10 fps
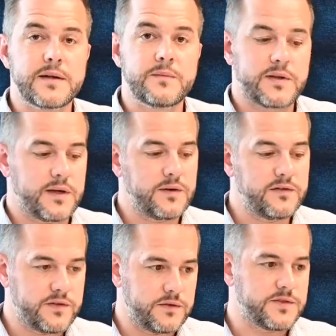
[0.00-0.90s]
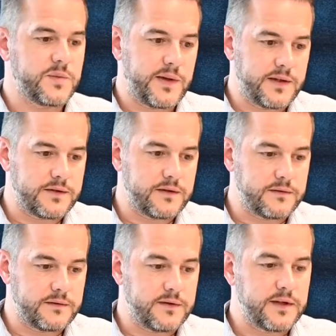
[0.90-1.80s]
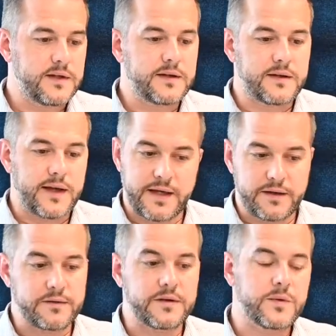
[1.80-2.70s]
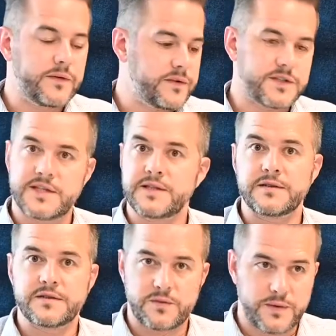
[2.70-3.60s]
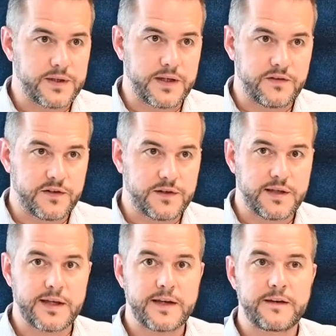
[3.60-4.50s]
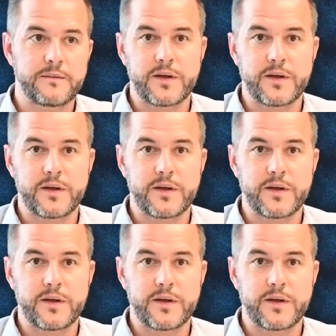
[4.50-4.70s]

But that will of course depend on how you want the settings to work internally,